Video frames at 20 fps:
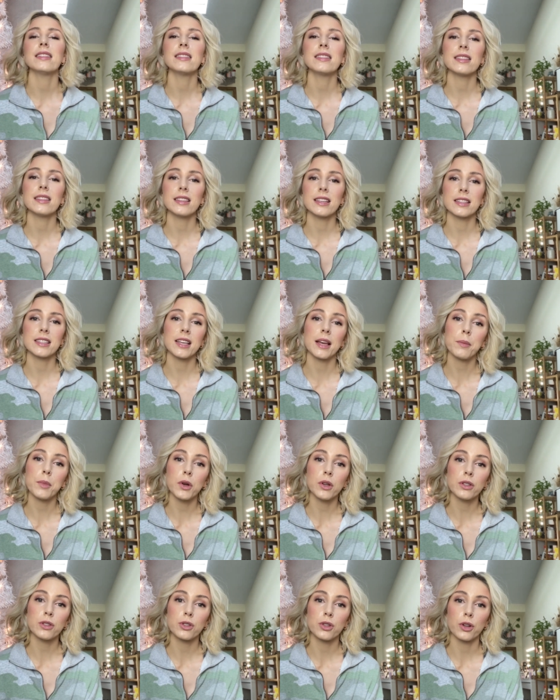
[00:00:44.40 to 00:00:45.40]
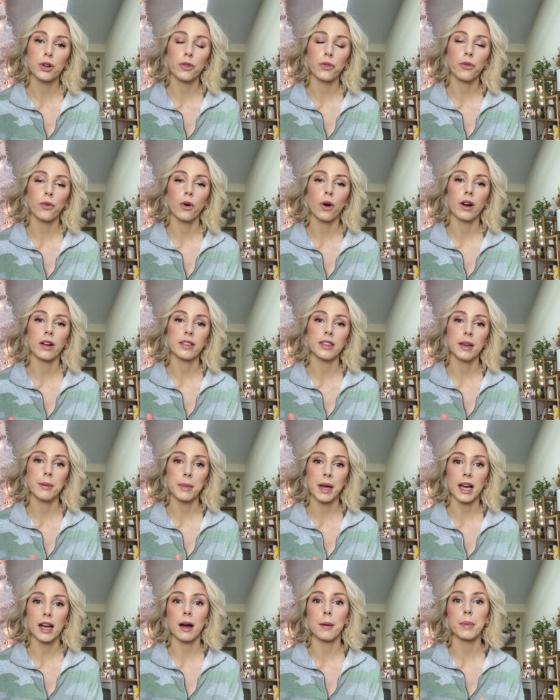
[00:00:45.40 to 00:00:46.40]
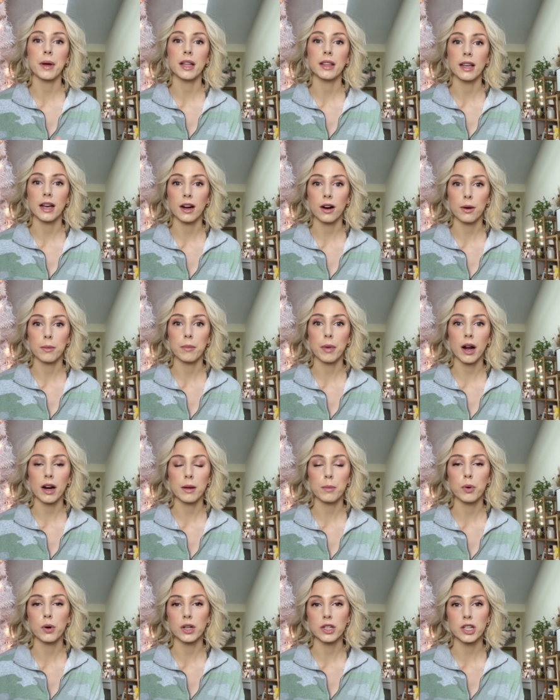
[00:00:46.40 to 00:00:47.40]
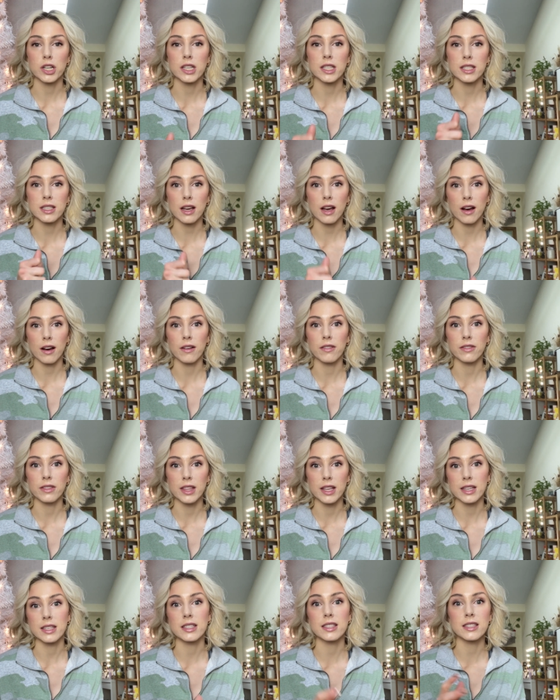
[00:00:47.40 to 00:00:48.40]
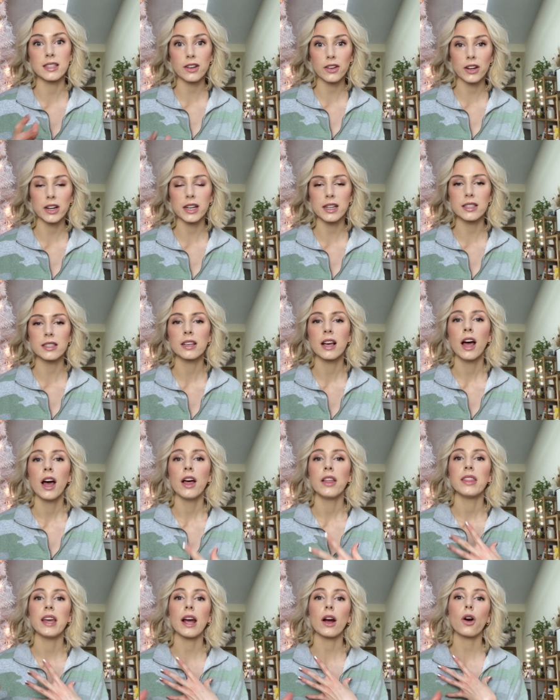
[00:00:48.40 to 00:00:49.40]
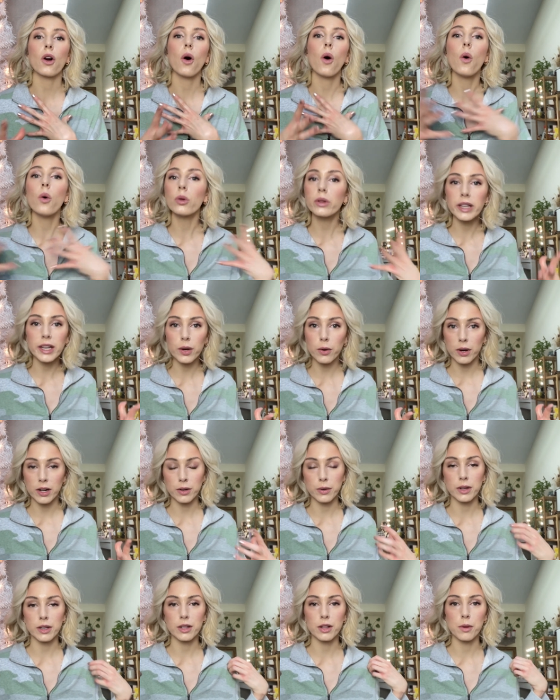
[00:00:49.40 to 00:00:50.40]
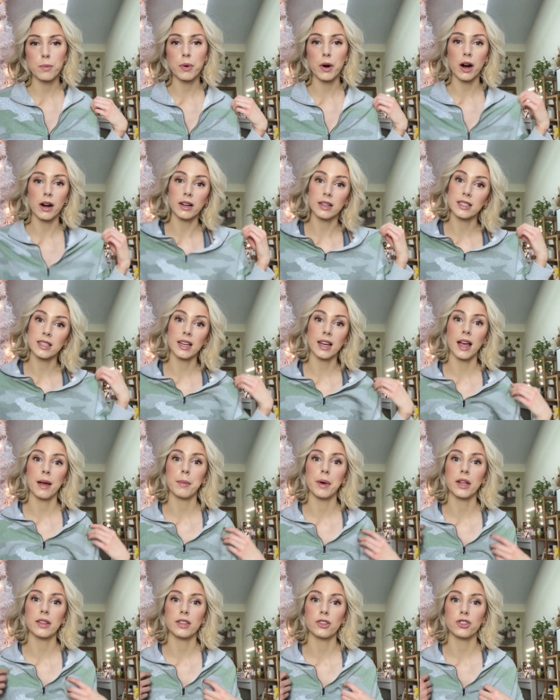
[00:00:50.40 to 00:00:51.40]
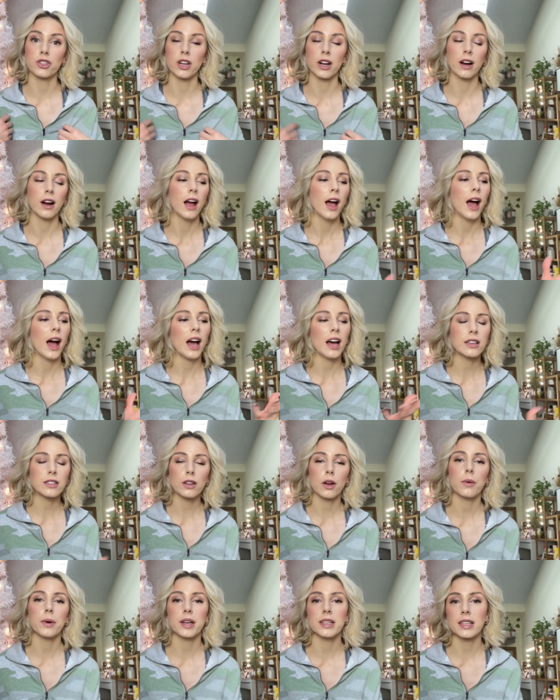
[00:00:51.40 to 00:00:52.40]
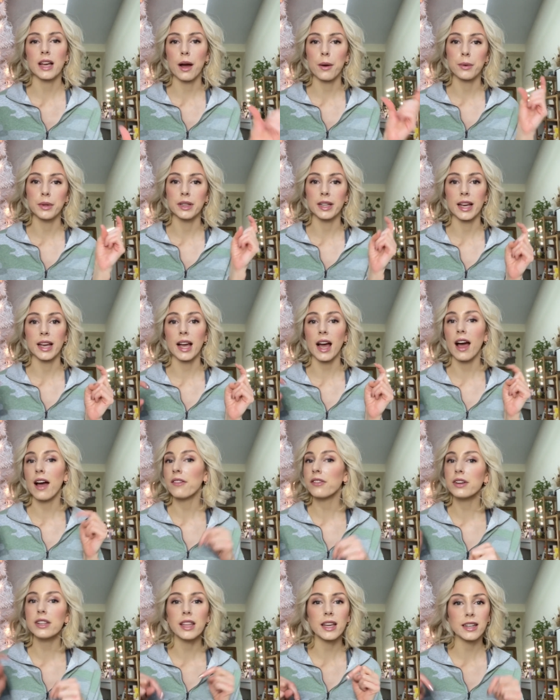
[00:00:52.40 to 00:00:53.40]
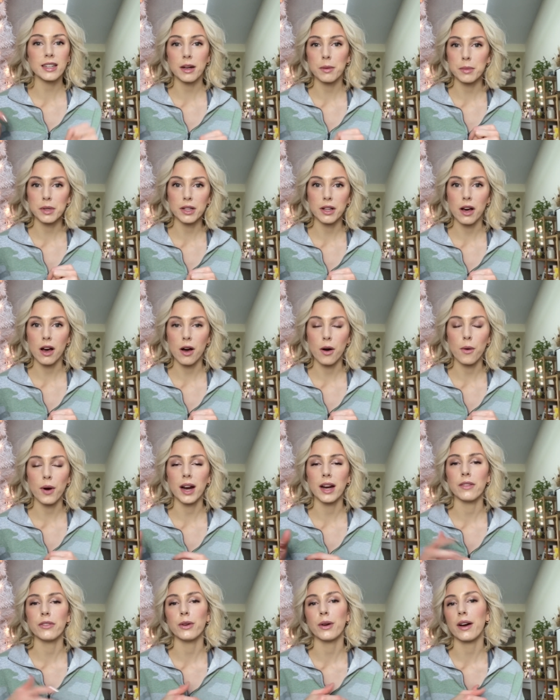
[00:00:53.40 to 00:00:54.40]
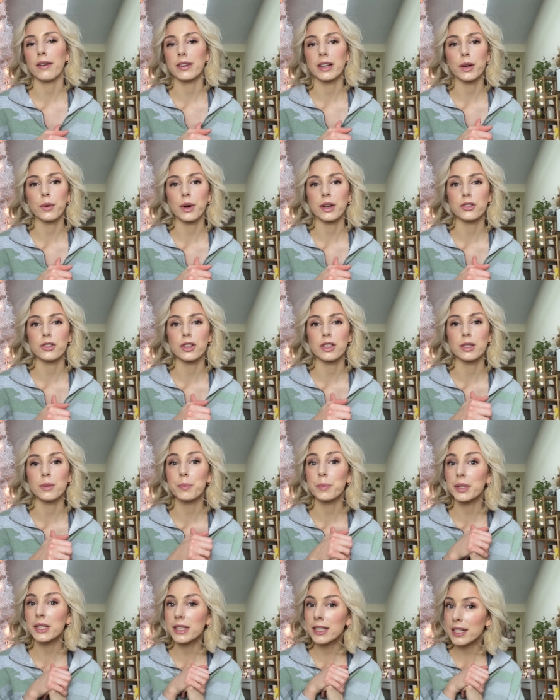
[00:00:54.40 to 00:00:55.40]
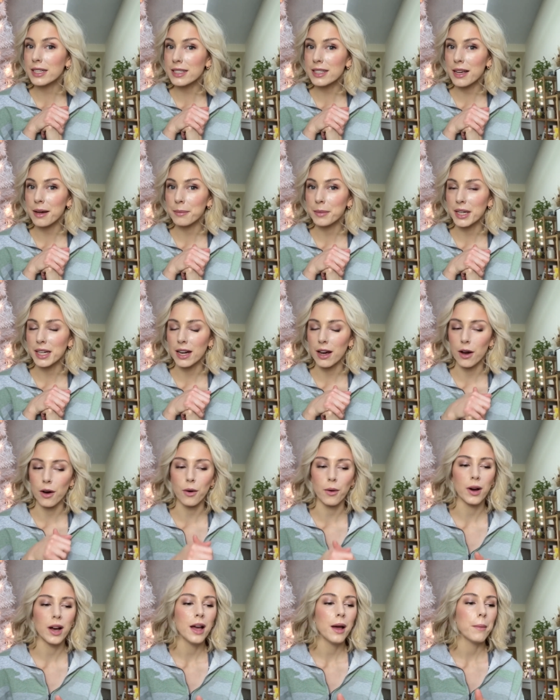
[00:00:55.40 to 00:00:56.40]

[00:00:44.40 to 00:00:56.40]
And the same holds true for the makeup and the hair and body portions of this series. They are only going to include products that came out this year. As always, I will link everything down below, and if you have any questions, please let me know,